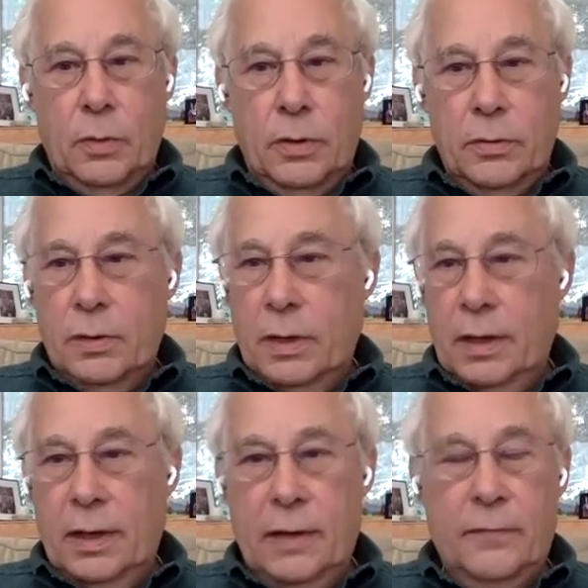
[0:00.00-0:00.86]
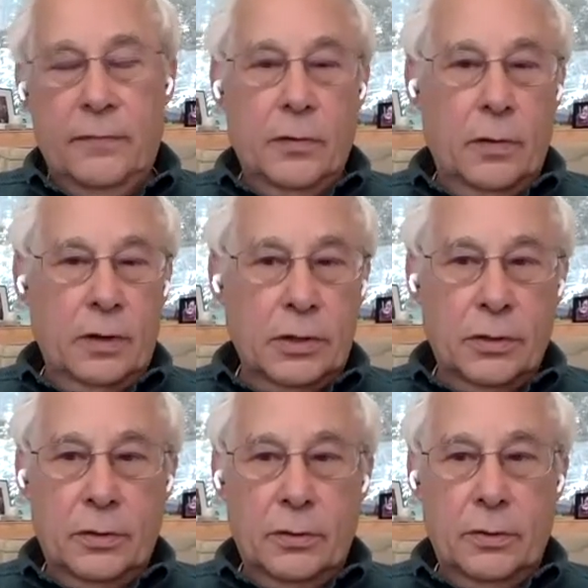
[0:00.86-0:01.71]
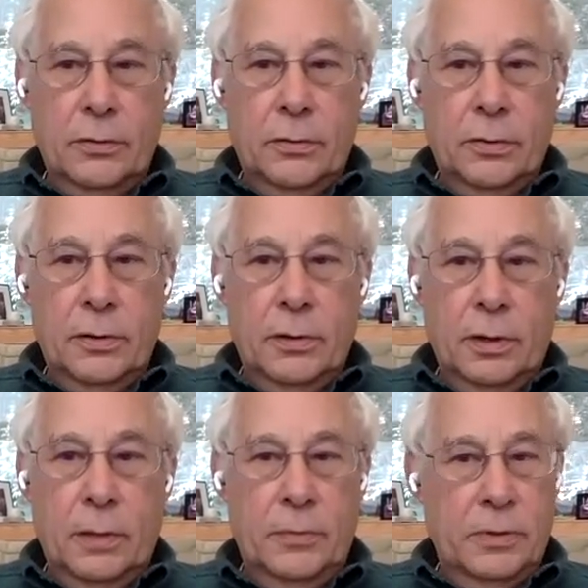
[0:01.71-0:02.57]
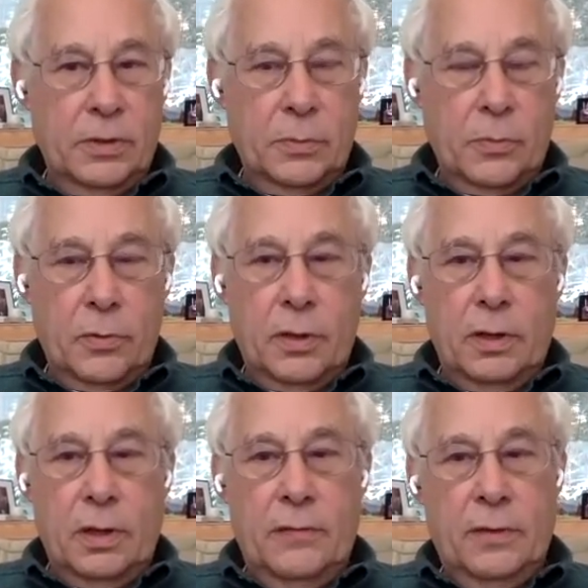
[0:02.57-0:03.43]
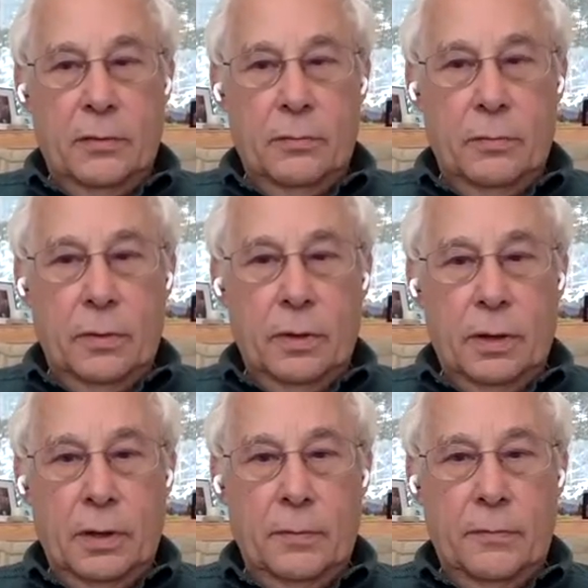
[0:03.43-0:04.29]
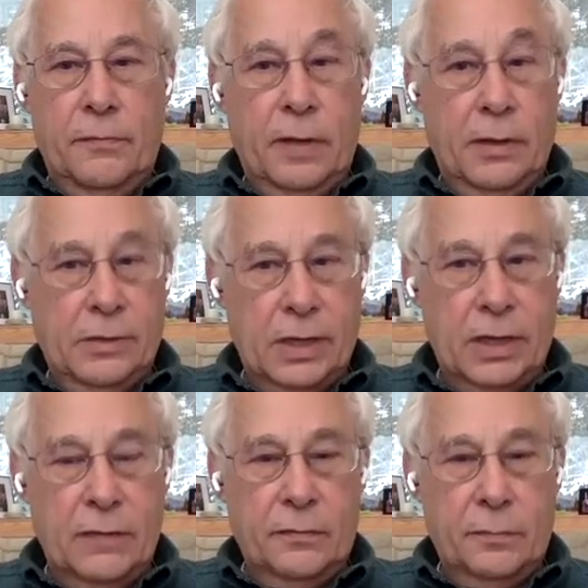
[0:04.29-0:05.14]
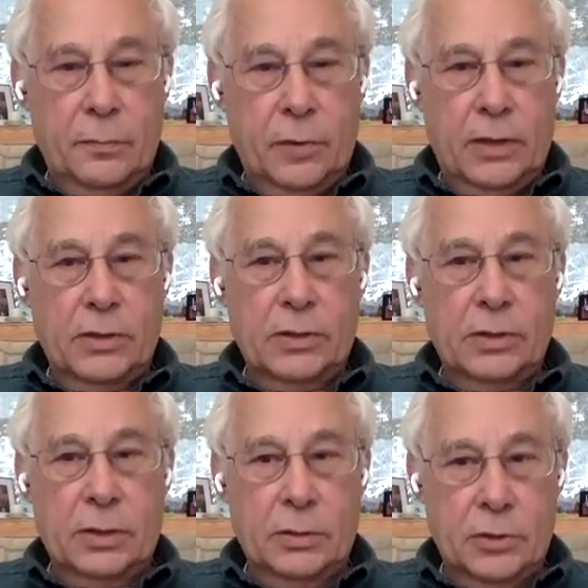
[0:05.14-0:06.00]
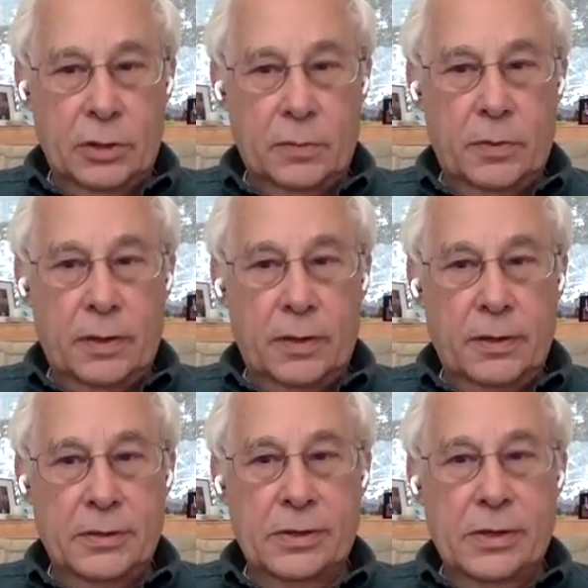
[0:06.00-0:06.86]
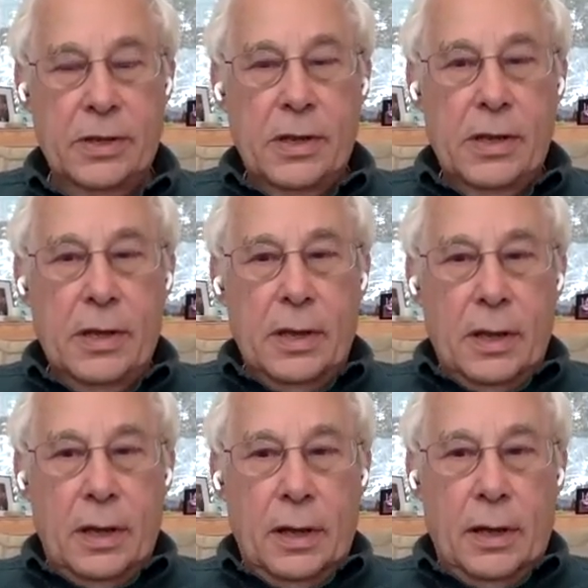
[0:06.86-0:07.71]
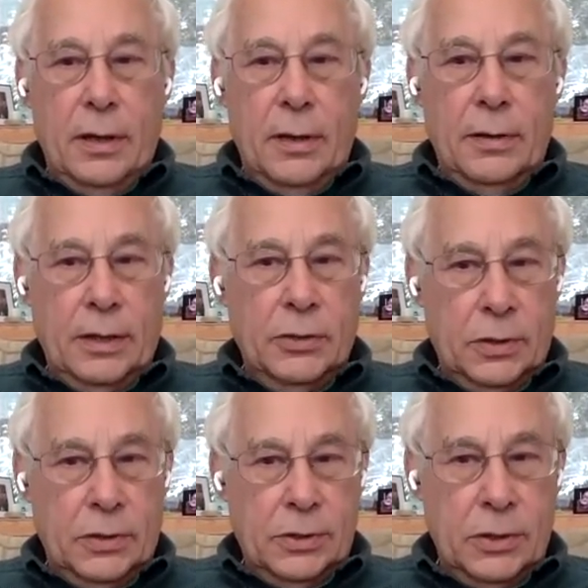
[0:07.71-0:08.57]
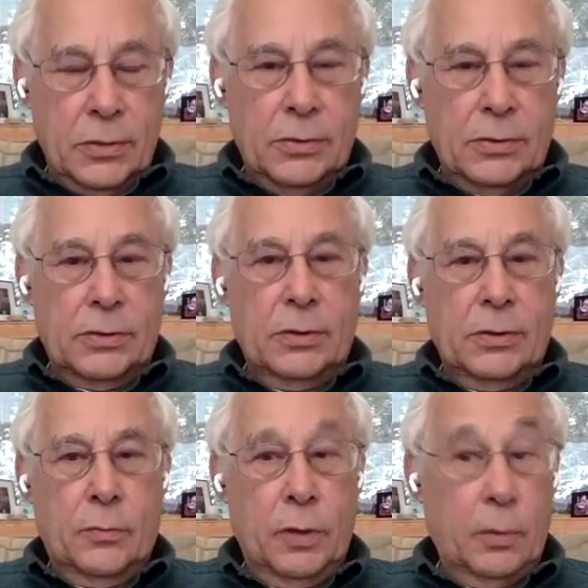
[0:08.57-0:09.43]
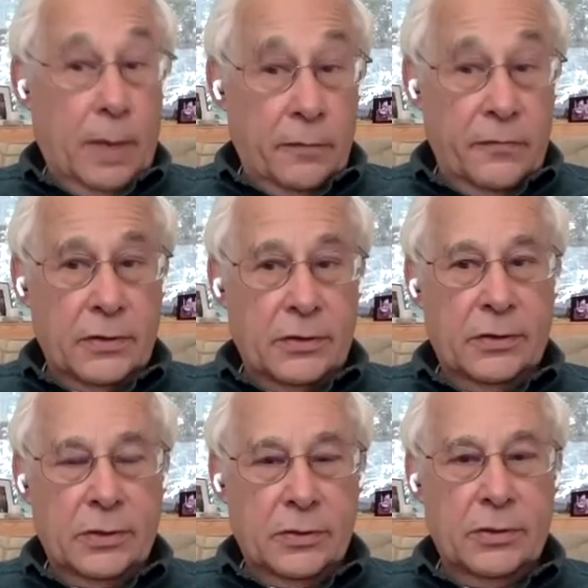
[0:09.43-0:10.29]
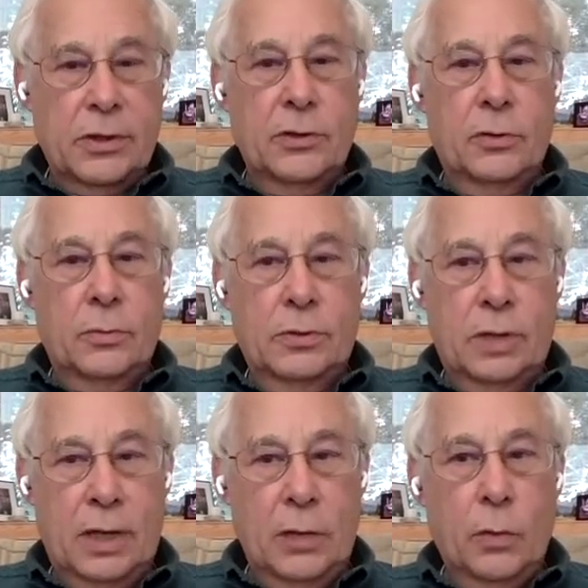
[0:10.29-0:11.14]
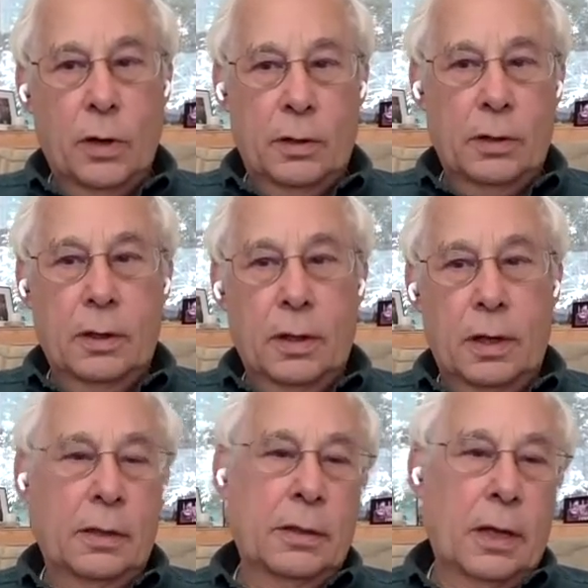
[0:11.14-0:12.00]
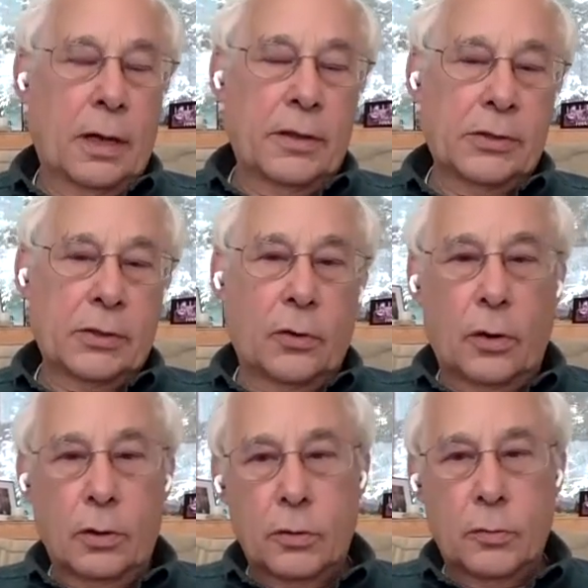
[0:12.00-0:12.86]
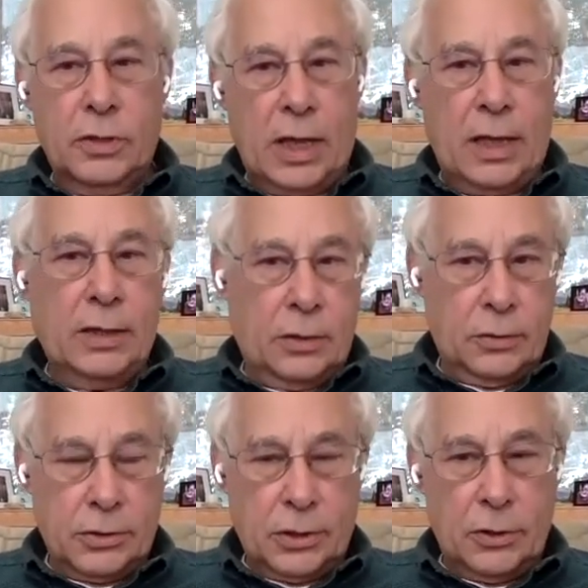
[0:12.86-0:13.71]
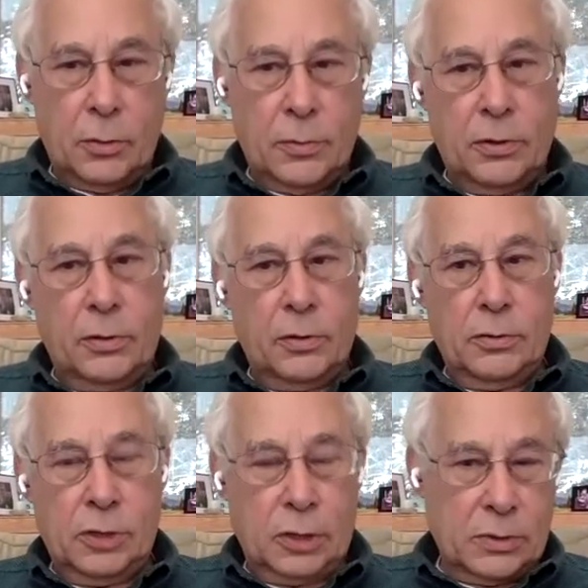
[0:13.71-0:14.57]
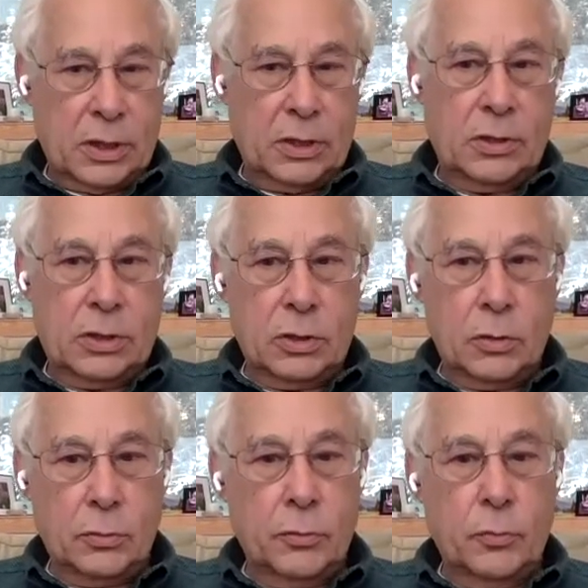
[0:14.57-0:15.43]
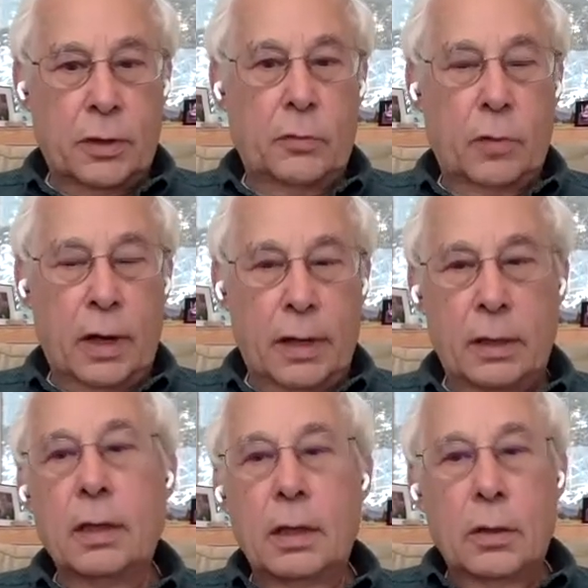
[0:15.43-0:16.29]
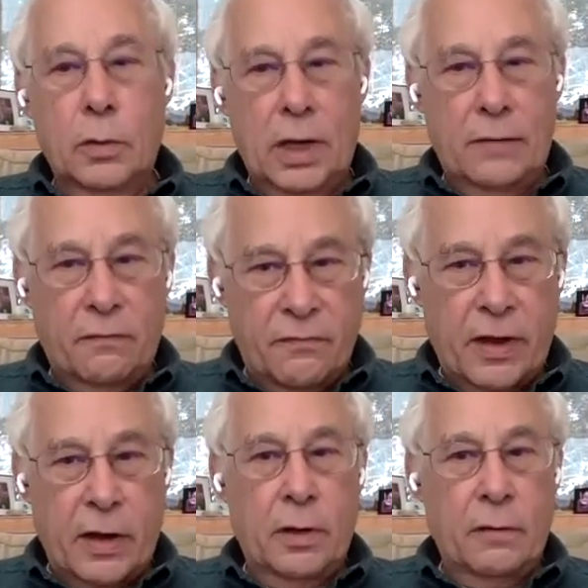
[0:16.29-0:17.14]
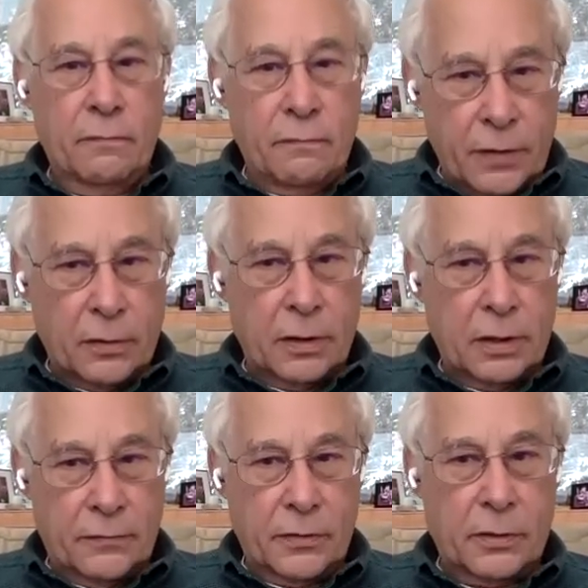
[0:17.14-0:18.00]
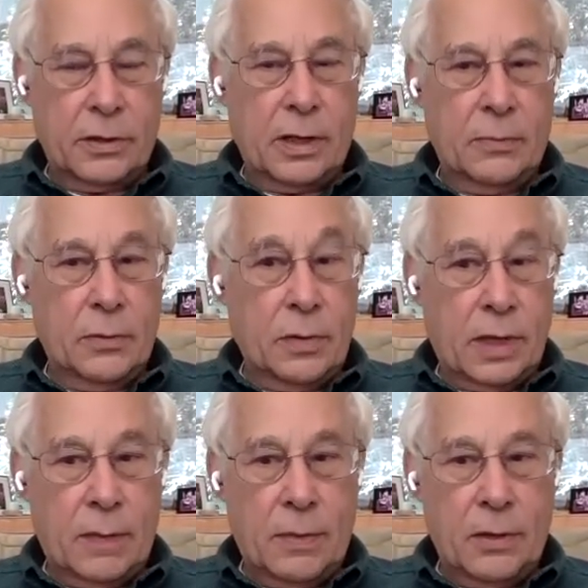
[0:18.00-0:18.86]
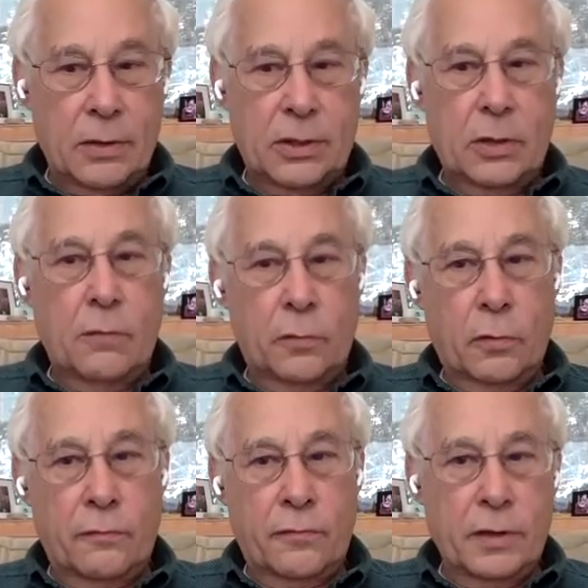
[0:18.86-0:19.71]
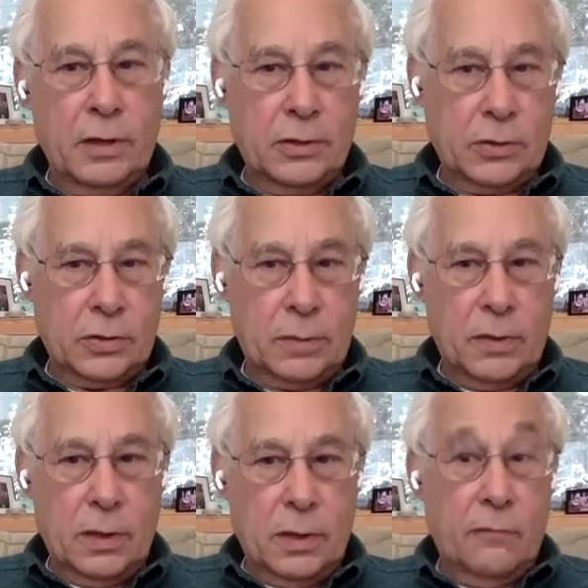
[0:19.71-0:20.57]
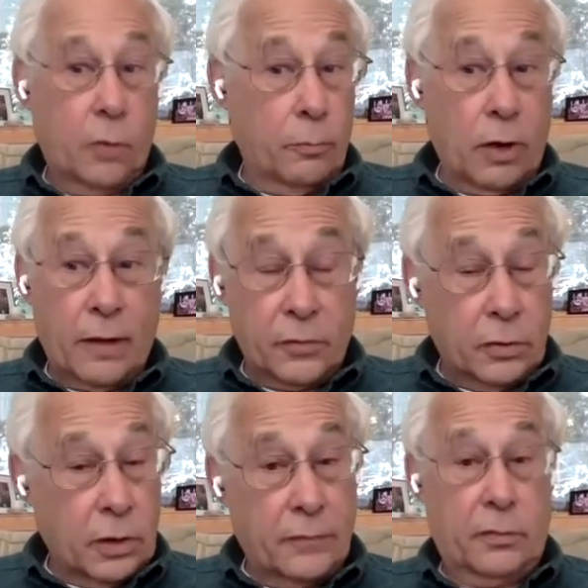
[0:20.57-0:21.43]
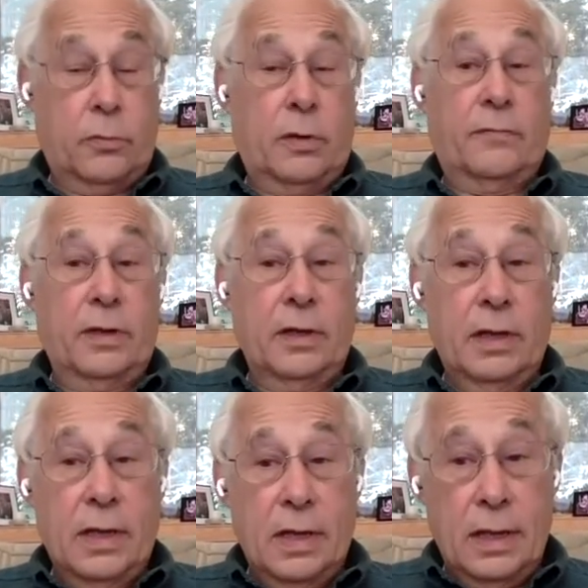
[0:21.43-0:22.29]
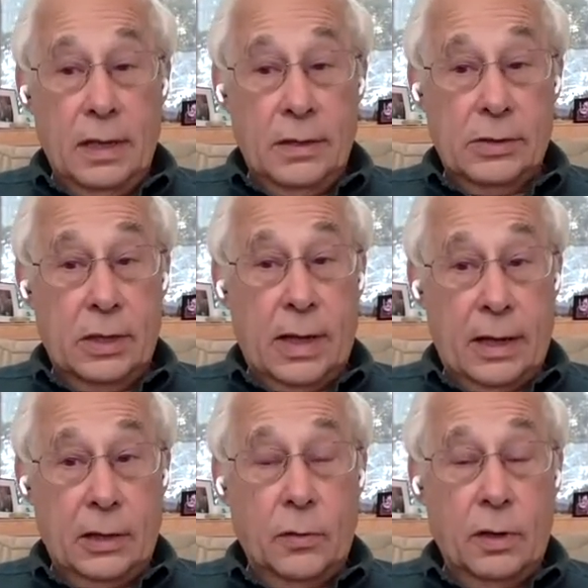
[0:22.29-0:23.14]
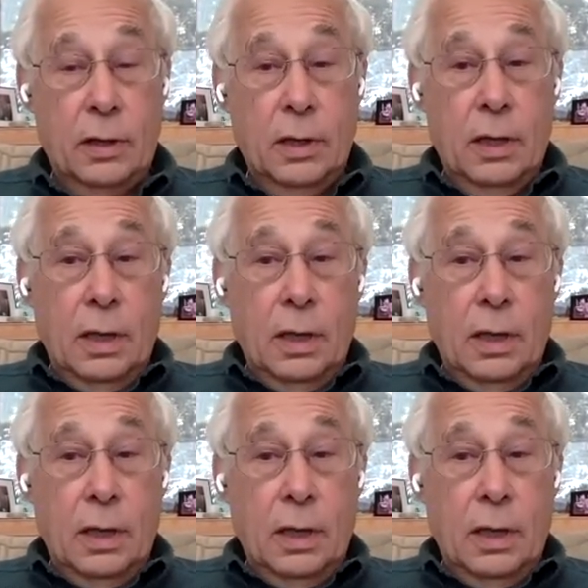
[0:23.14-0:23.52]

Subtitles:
We do not have congressional or, up to this point, even executive branch leadership on this. Not to excuse real malfeasance in nursing homes, anyone on this call who was handed a nursing home under current circumstances and told to run it right would have a very, very difficult time doing that, because the overall funding stream, for profit or not for profit, is inadequate.